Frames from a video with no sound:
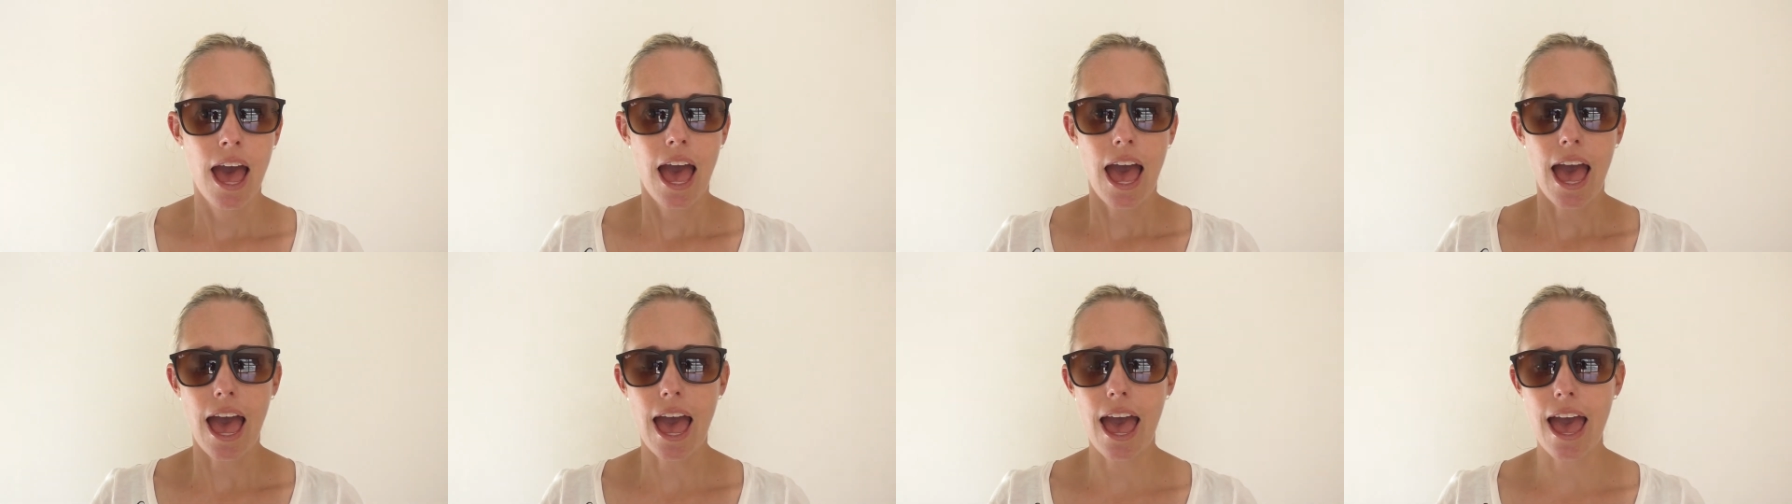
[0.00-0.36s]

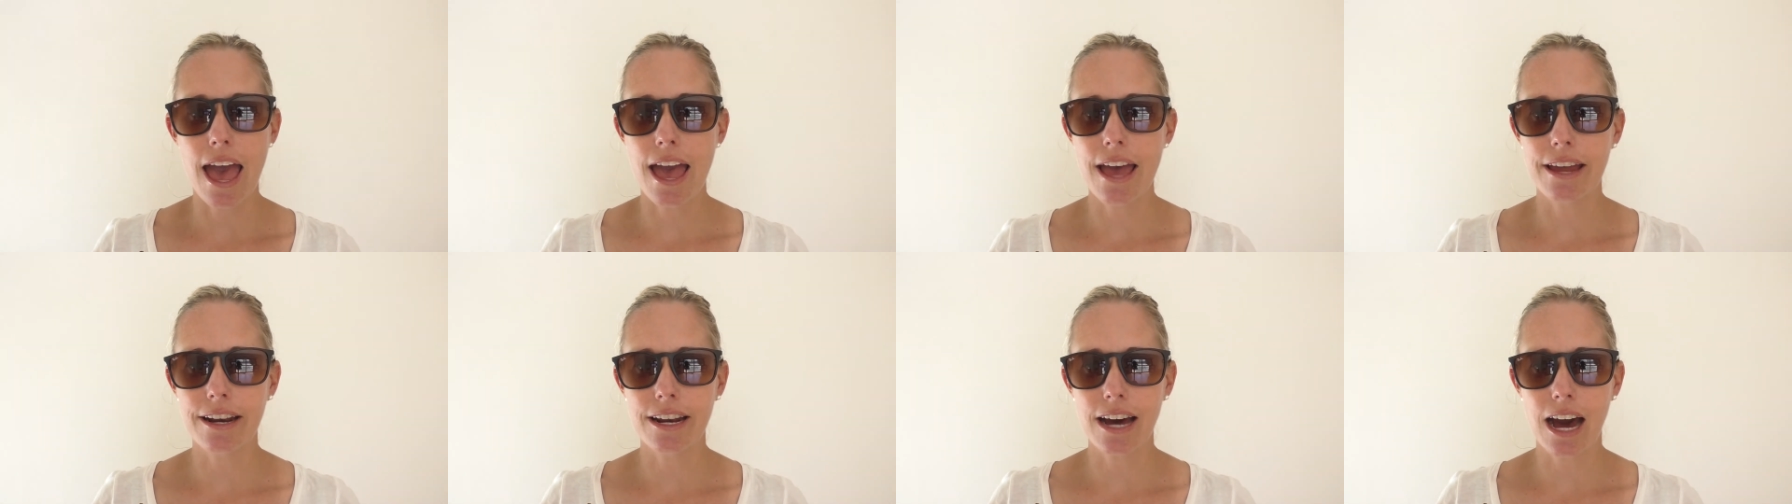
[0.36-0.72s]

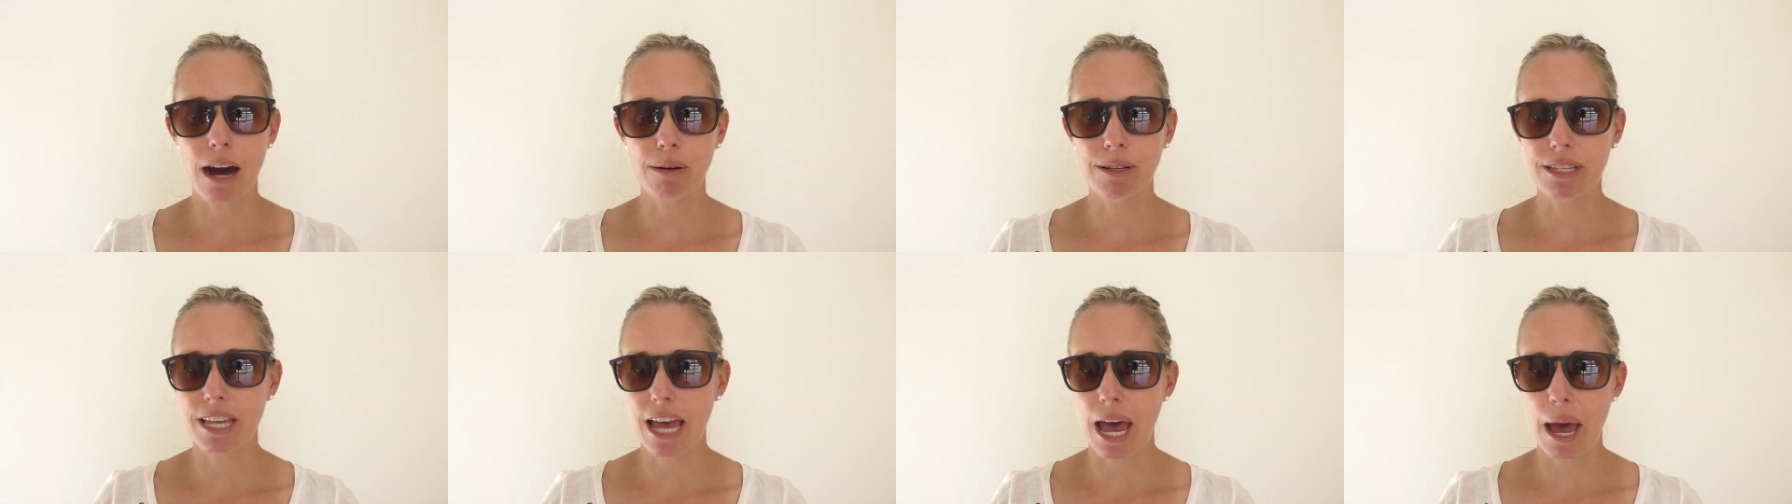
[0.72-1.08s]
and
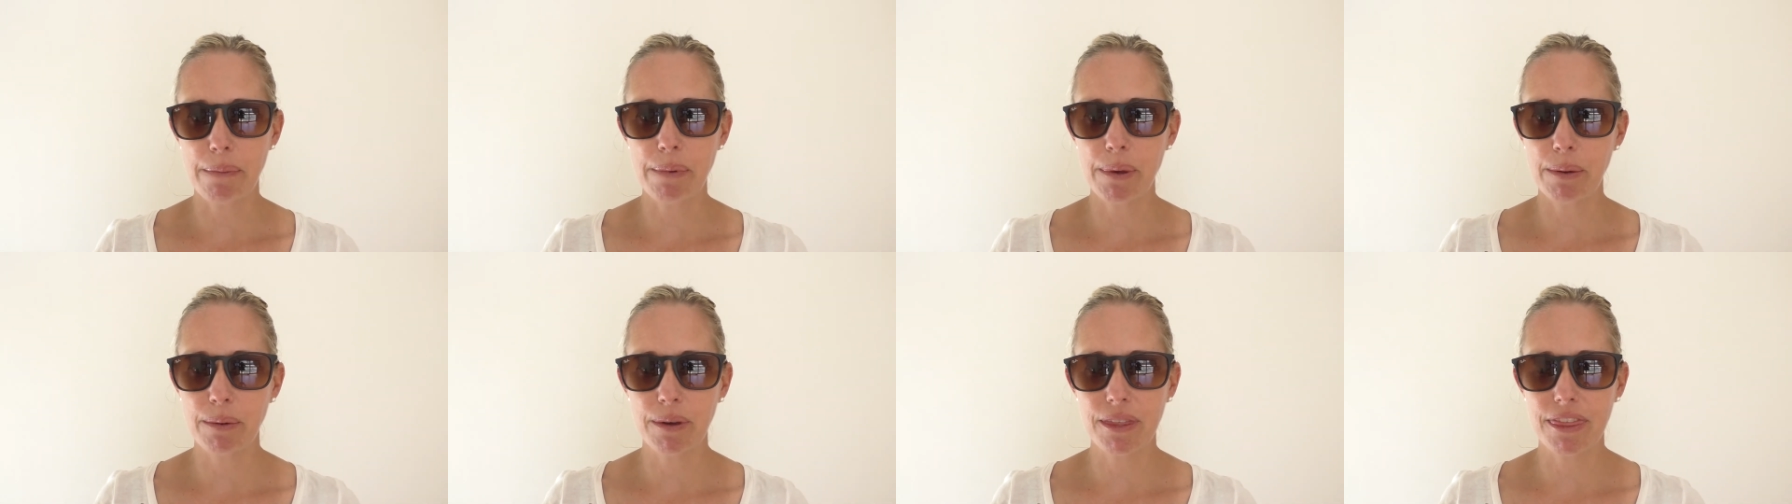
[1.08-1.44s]
I was
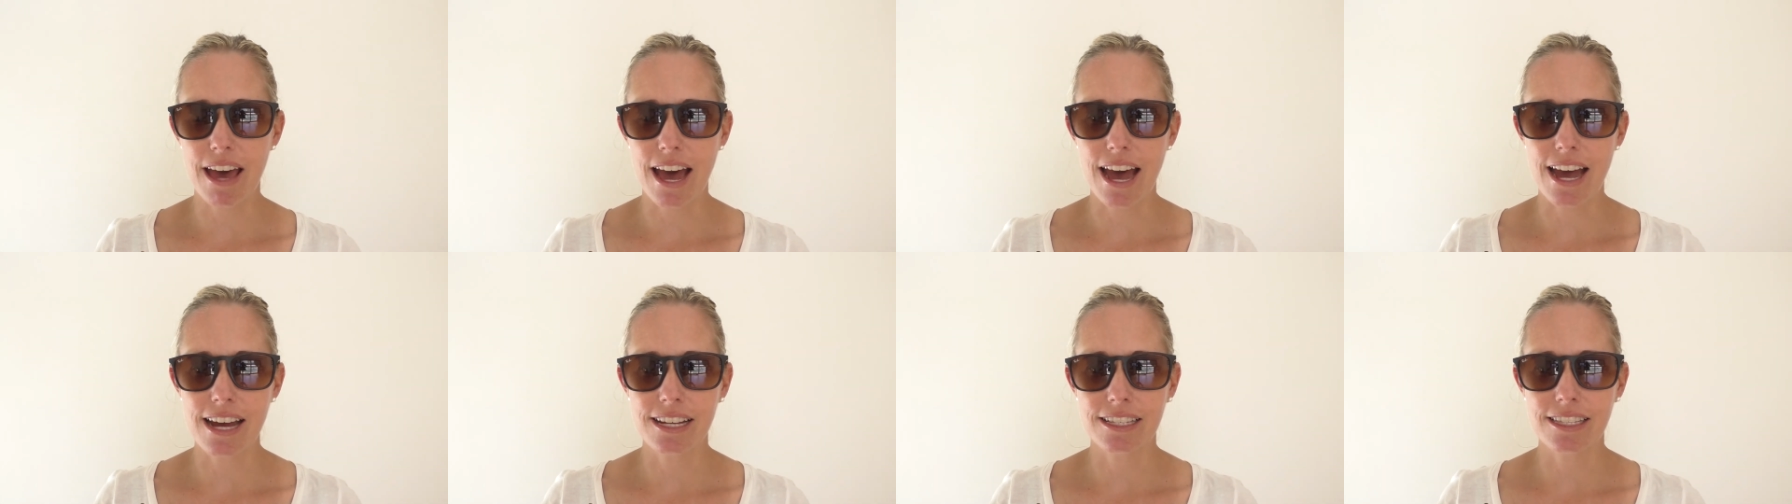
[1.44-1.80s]
happy with
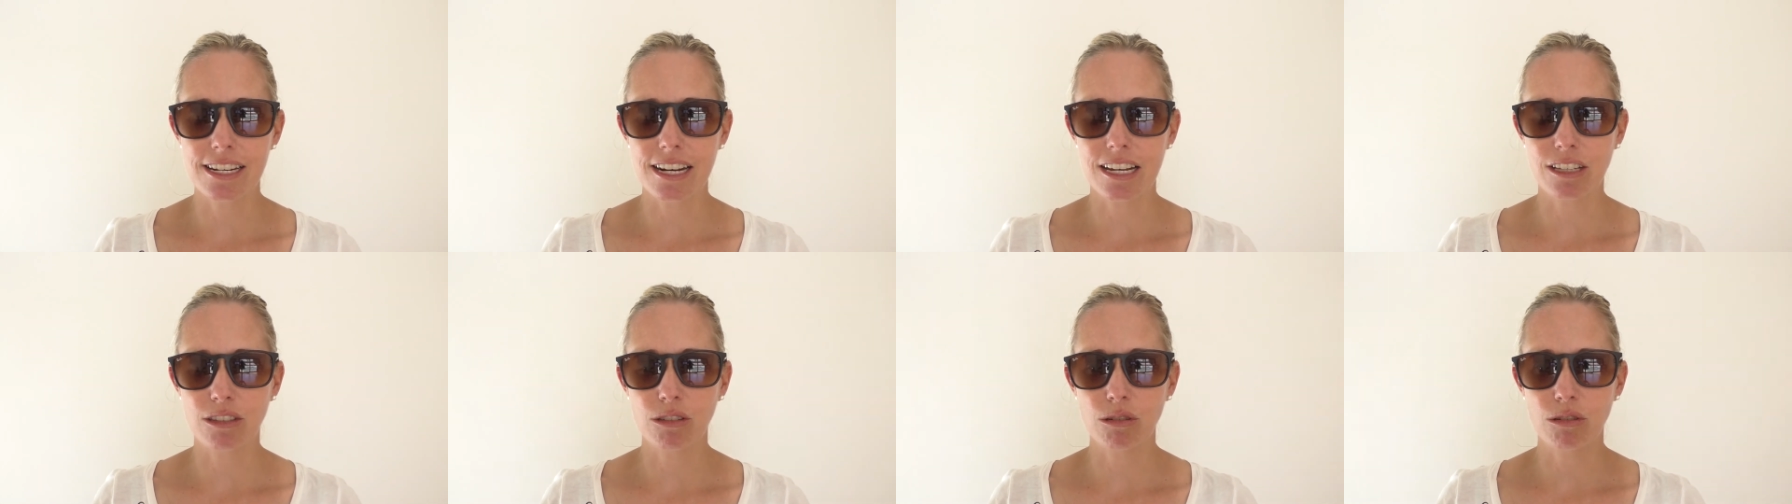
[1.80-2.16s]
that,
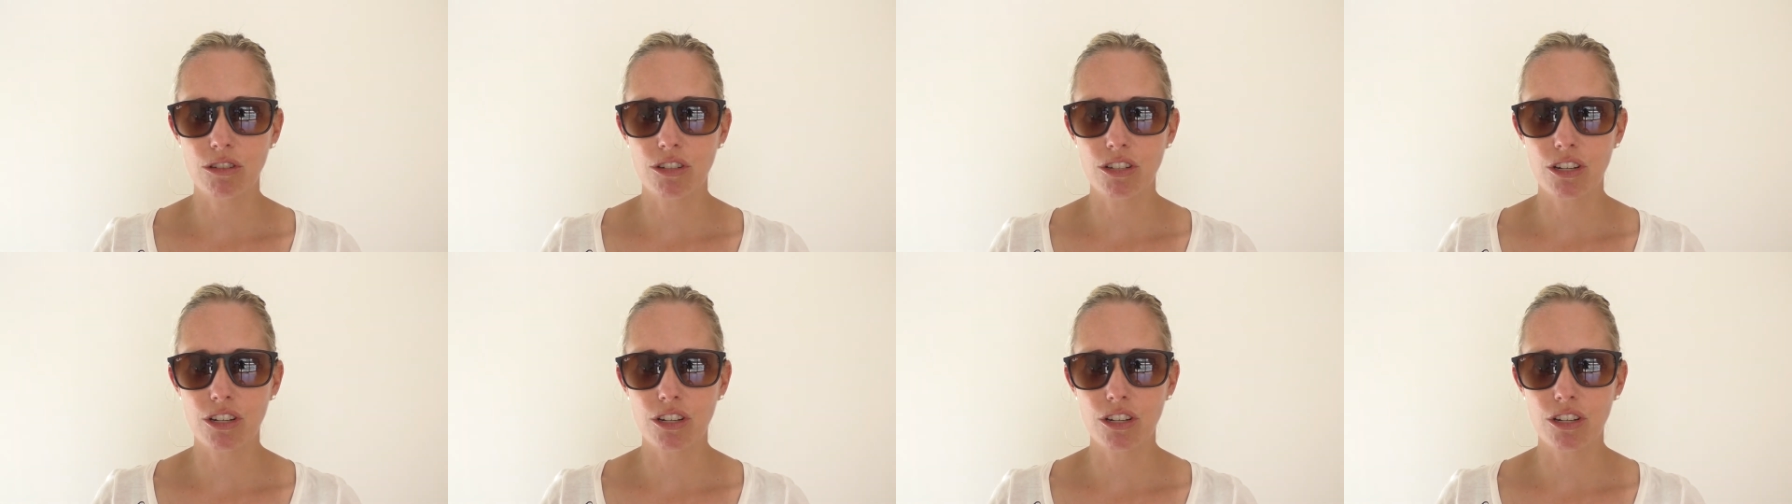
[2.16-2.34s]
and I thought,